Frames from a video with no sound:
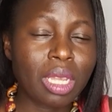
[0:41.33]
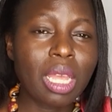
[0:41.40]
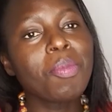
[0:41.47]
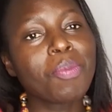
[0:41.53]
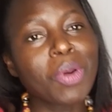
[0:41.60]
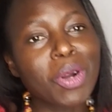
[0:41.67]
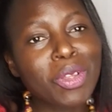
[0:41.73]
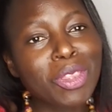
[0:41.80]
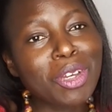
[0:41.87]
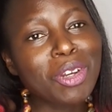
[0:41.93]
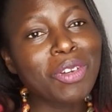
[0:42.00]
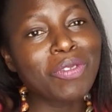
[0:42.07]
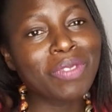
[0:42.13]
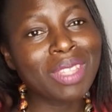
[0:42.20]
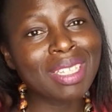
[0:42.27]
Both
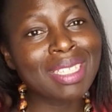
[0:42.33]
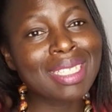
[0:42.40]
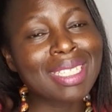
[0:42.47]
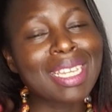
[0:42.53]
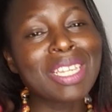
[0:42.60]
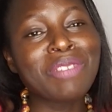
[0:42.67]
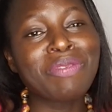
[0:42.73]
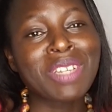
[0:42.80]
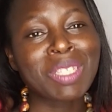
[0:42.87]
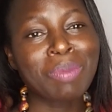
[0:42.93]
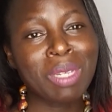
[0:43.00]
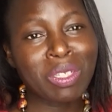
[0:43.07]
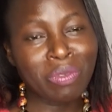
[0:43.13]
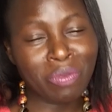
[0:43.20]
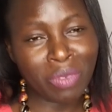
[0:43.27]
of these
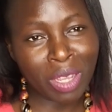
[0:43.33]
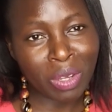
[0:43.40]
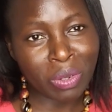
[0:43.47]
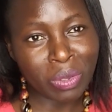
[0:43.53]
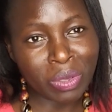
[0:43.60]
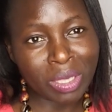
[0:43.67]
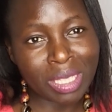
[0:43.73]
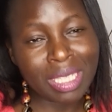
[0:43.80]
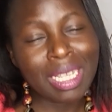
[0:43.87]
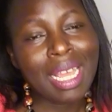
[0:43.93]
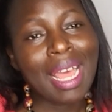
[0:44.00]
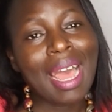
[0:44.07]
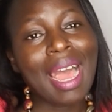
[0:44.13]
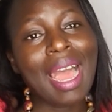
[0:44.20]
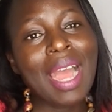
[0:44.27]
investment vehicles
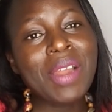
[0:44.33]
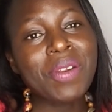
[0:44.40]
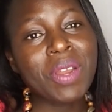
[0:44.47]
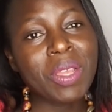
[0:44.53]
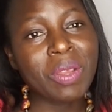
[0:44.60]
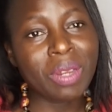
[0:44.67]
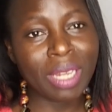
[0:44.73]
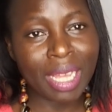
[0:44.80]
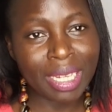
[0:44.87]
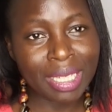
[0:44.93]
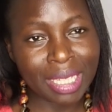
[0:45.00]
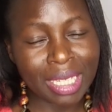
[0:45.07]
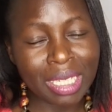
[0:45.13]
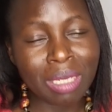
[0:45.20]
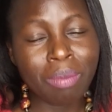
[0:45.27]
are
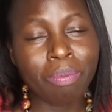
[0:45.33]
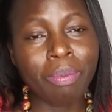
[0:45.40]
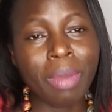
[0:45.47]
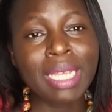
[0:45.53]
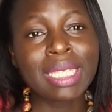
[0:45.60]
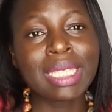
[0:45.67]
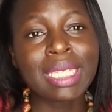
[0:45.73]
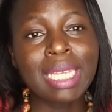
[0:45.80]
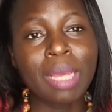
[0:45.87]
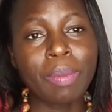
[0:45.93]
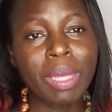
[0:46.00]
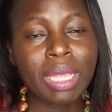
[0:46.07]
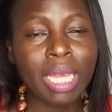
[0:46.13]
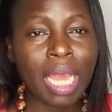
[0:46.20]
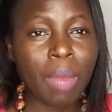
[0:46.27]
regulated by
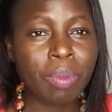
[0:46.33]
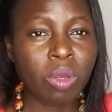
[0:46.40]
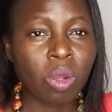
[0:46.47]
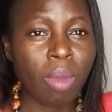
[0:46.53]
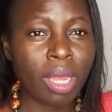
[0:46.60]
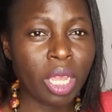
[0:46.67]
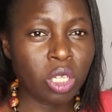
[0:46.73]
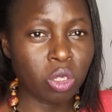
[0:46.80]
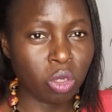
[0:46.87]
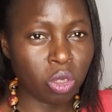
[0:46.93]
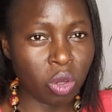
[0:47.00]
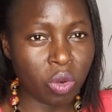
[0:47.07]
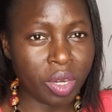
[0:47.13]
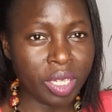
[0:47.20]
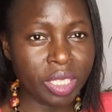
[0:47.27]
CMA, the Capital Market
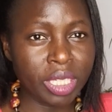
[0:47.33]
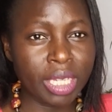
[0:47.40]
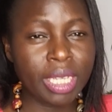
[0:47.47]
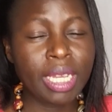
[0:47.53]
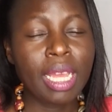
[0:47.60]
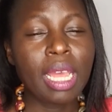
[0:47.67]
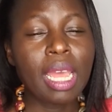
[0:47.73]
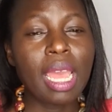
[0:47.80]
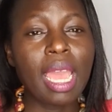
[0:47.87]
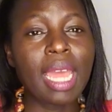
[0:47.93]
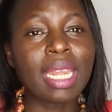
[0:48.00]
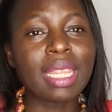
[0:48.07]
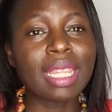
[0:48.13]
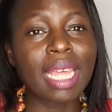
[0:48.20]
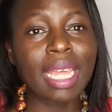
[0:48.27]
Authority,
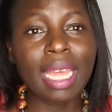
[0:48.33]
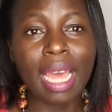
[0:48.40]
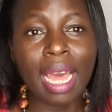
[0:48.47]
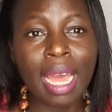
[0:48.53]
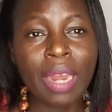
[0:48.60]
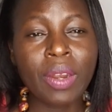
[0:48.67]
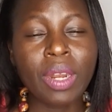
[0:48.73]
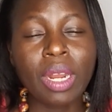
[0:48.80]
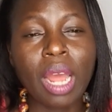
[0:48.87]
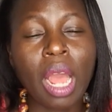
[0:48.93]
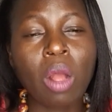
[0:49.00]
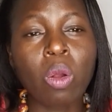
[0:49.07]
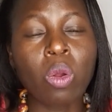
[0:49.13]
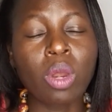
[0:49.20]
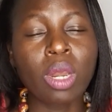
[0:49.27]
and they are
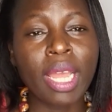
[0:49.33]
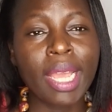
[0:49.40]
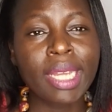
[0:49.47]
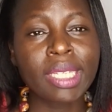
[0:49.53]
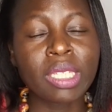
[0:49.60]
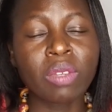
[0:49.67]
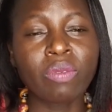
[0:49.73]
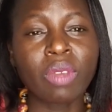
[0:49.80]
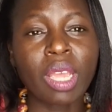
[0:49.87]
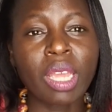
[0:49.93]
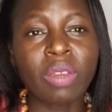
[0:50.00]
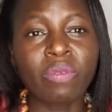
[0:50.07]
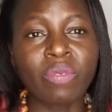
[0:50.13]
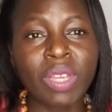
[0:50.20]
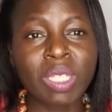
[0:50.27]
a collective
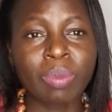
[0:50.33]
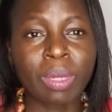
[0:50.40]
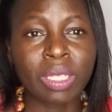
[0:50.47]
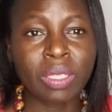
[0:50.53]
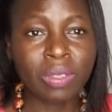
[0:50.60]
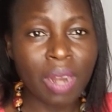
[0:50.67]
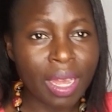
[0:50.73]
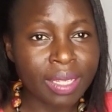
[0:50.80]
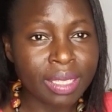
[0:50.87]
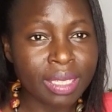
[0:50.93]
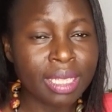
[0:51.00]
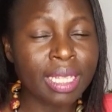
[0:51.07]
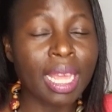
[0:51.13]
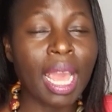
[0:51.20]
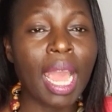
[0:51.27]
investment
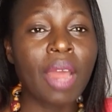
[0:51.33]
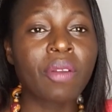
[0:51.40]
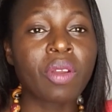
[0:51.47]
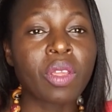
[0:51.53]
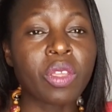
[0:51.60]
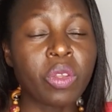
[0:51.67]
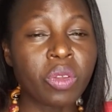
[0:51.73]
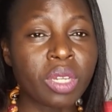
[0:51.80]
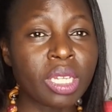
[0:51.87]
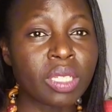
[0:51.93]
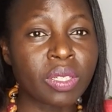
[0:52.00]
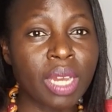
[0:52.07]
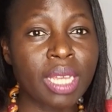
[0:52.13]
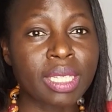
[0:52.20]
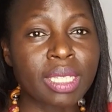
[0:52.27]
trust. They are unit
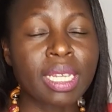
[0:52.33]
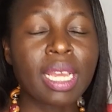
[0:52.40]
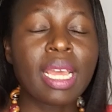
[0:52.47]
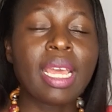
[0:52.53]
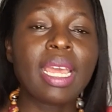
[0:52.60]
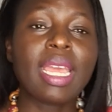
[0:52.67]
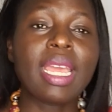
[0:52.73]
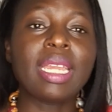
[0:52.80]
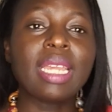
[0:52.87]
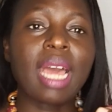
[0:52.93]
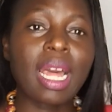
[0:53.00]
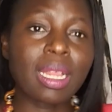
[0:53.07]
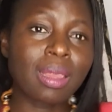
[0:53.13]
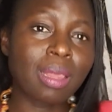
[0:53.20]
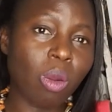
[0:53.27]
trust. In
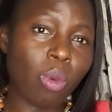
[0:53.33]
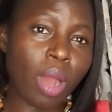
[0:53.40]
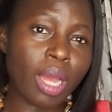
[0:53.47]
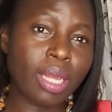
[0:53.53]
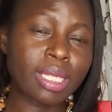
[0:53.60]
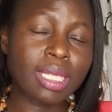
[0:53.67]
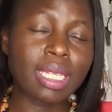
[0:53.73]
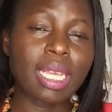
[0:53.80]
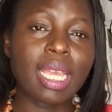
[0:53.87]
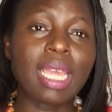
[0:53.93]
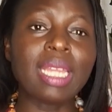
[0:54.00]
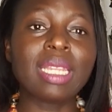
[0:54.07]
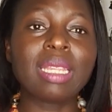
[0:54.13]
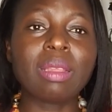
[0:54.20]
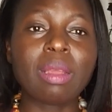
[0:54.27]
other words,
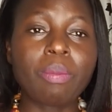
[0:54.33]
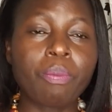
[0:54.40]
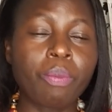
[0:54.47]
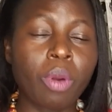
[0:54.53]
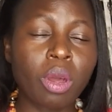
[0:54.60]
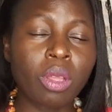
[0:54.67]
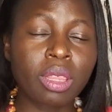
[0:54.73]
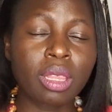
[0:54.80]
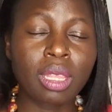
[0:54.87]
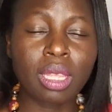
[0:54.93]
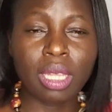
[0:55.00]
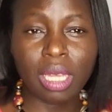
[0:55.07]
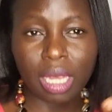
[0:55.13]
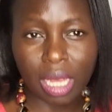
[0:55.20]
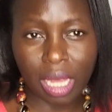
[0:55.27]
in both
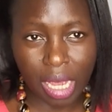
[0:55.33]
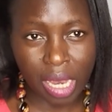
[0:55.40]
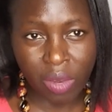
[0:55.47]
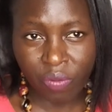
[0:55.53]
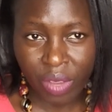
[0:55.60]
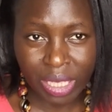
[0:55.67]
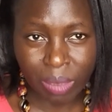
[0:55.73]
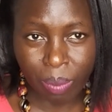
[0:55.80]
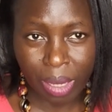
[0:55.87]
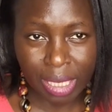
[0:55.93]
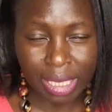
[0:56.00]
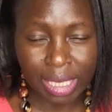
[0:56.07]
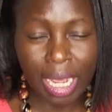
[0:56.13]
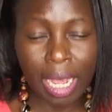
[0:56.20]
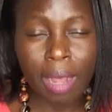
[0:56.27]

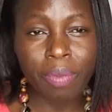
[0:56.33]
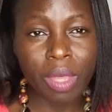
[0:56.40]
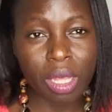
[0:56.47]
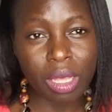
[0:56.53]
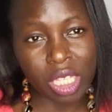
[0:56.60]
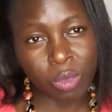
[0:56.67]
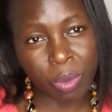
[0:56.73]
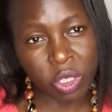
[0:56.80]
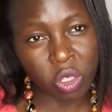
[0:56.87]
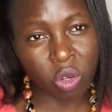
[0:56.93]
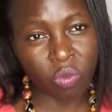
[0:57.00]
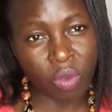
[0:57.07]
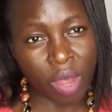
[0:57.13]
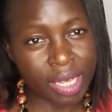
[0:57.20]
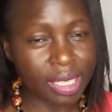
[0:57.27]
investments, the special
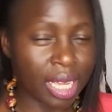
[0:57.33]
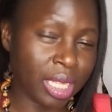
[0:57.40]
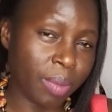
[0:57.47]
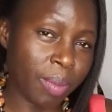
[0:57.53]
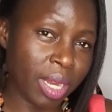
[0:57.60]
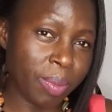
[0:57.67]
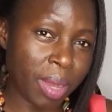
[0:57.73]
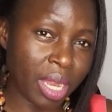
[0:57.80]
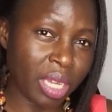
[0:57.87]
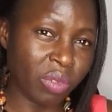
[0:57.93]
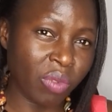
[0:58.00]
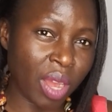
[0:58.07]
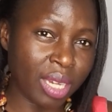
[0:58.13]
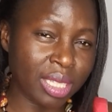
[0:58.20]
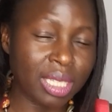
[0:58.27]
fund and the money market
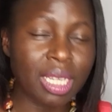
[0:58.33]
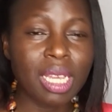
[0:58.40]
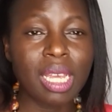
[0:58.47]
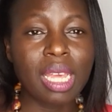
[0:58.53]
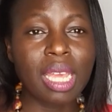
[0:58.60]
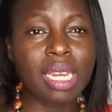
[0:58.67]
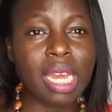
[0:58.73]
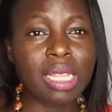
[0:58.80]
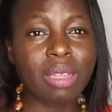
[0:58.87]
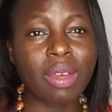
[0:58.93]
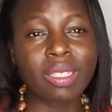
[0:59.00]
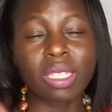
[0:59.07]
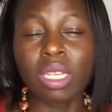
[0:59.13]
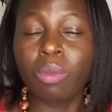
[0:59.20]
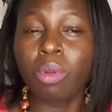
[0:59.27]
fund, in other
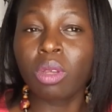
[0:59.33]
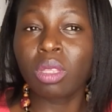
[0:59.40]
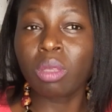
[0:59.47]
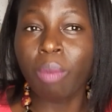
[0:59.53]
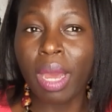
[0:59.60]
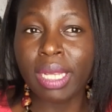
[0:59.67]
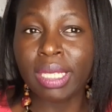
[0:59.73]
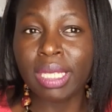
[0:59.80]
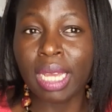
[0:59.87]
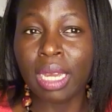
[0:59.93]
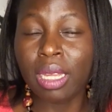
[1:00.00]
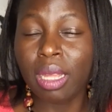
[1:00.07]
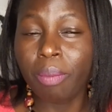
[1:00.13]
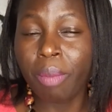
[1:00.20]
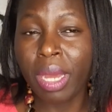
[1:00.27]
words, in both
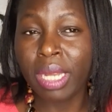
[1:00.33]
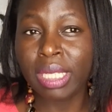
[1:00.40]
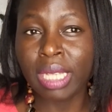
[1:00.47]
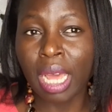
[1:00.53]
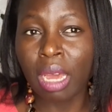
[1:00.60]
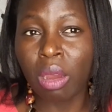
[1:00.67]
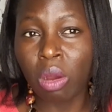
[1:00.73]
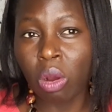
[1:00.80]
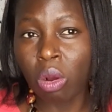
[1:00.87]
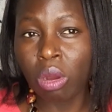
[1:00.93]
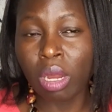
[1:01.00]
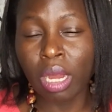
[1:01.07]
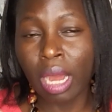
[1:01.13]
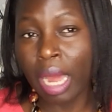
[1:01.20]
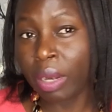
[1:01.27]
Mansa
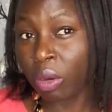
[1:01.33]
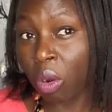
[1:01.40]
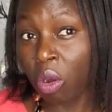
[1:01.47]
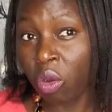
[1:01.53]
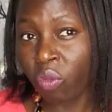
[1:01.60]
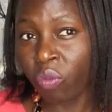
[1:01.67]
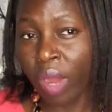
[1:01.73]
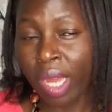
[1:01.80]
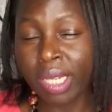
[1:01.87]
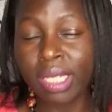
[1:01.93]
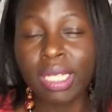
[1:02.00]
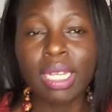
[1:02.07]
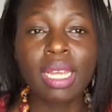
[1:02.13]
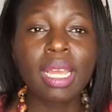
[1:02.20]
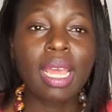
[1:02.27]
and X
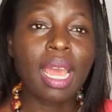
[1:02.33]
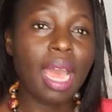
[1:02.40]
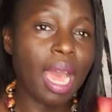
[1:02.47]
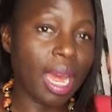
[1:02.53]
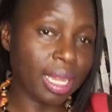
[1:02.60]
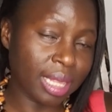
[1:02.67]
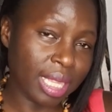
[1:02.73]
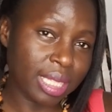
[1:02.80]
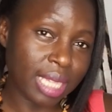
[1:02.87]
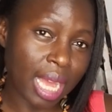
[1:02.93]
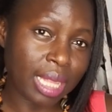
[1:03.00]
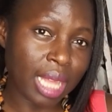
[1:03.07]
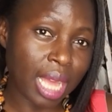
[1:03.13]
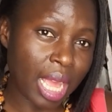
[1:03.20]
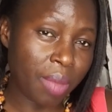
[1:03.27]
funds, and these
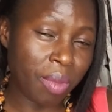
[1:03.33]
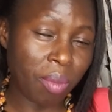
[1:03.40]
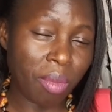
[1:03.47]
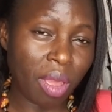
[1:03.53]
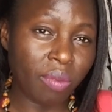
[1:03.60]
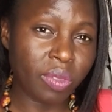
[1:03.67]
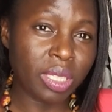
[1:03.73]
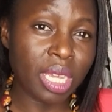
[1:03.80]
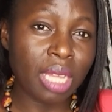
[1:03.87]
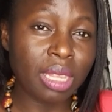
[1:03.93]
other MMFs,